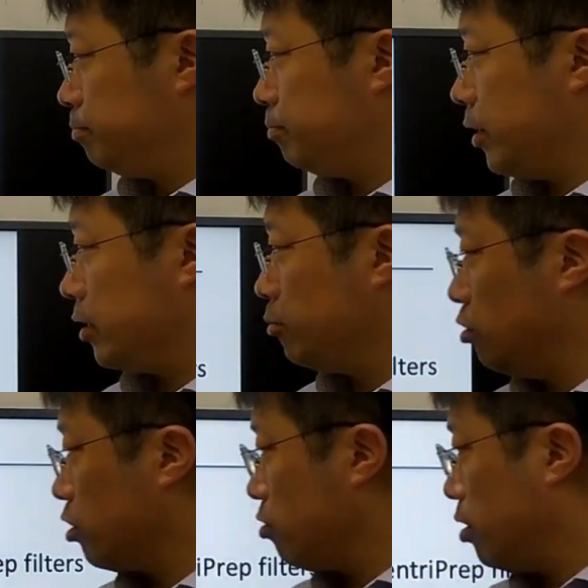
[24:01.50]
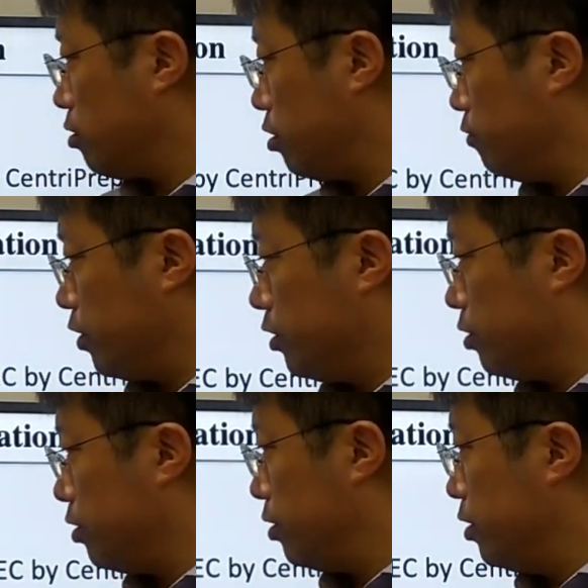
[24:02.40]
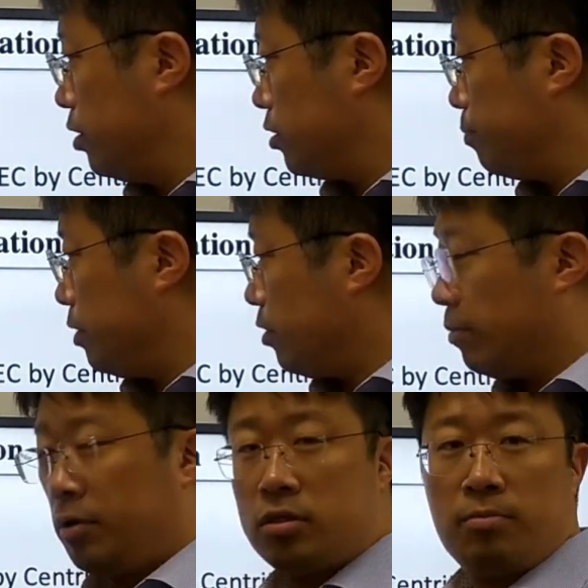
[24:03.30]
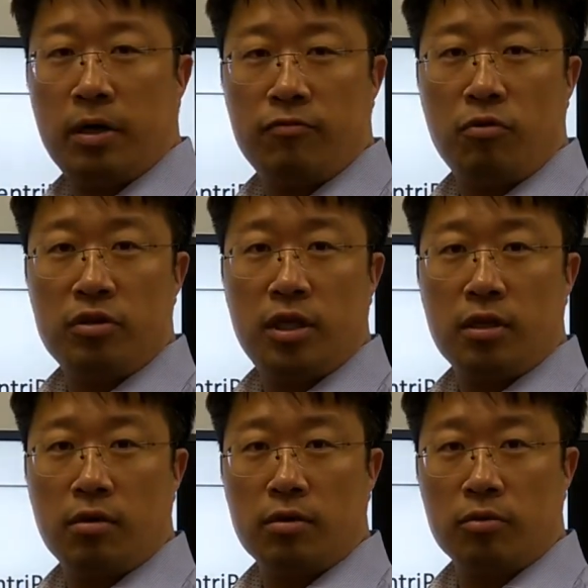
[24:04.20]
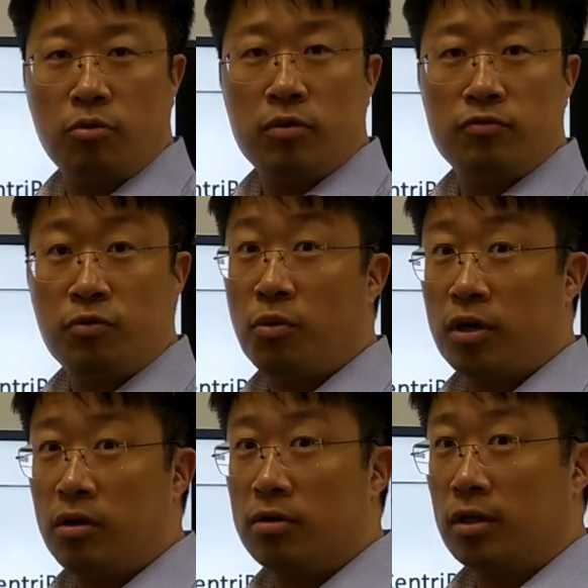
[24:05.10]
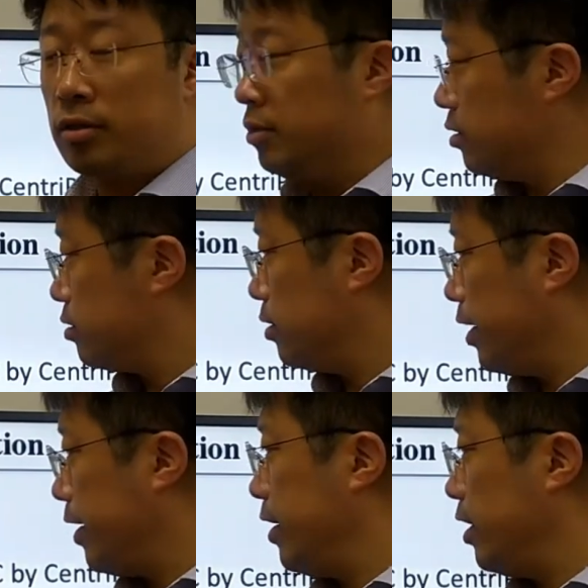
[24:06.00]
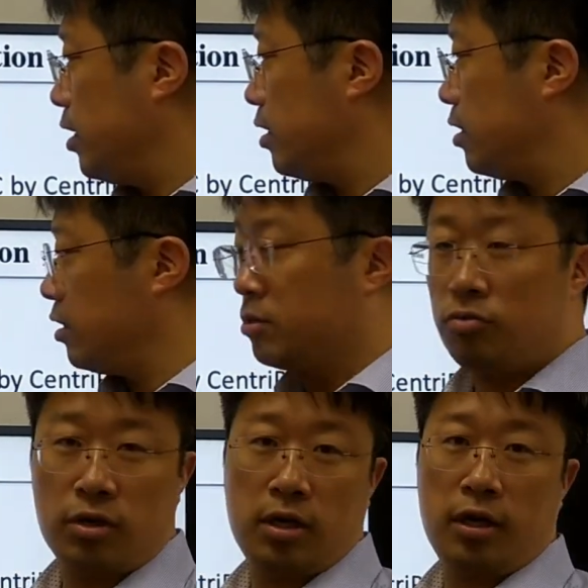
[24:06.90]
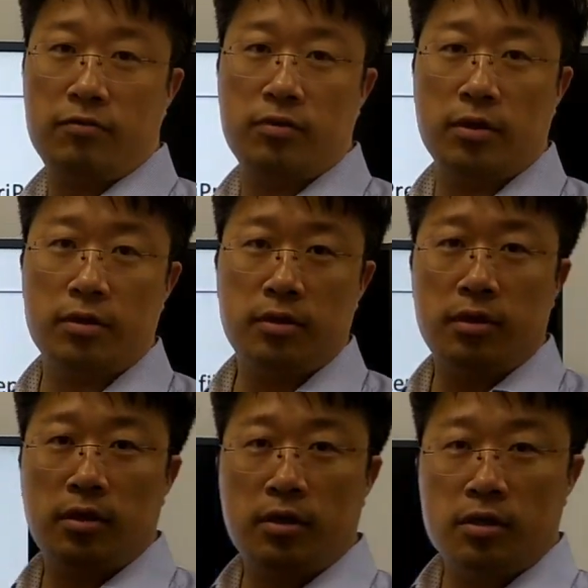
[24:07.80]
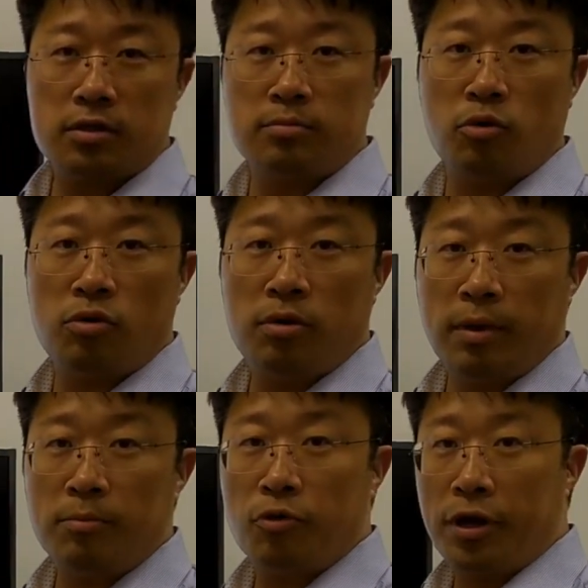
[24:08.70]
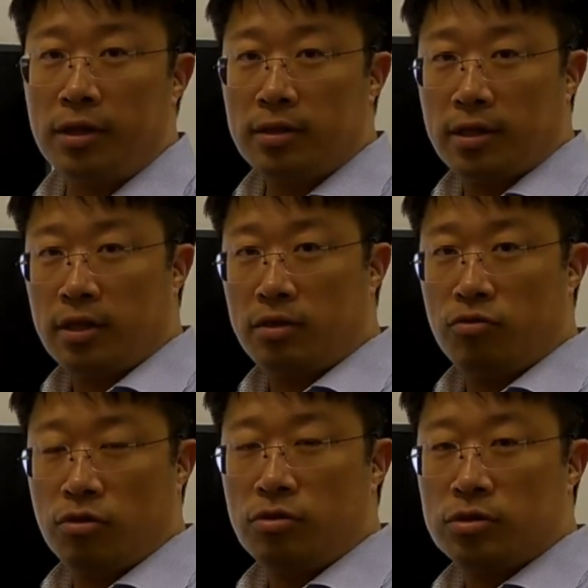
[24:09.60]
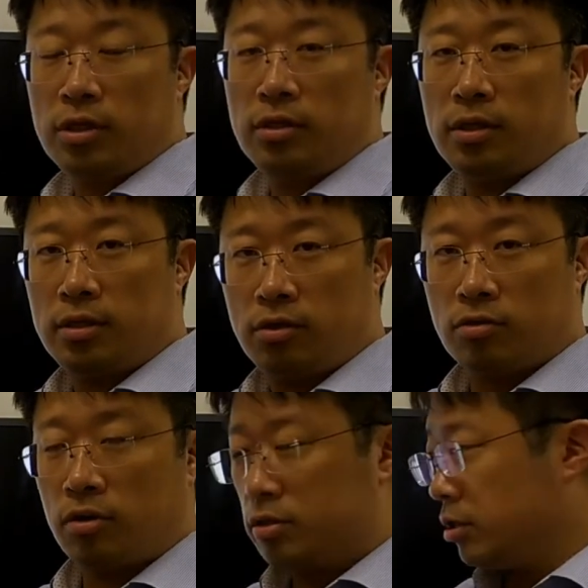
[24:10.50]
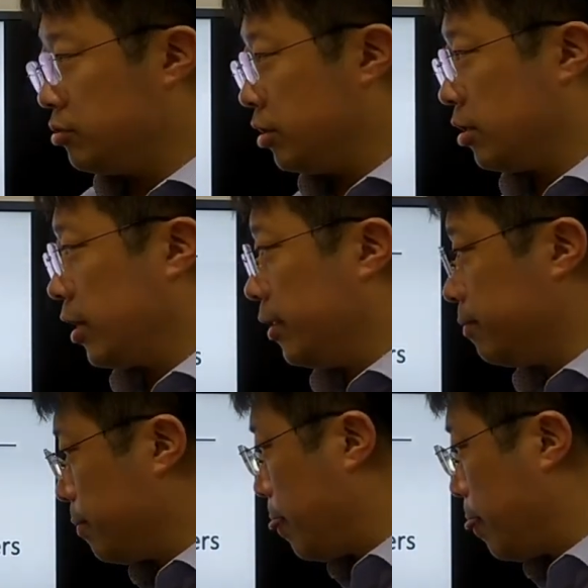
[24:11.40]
the molecular code of either the PYP is about 14 kilodalton, 14 kilodalton. So that anything you can have a smaller membrane, then you use it and then you concentrate again.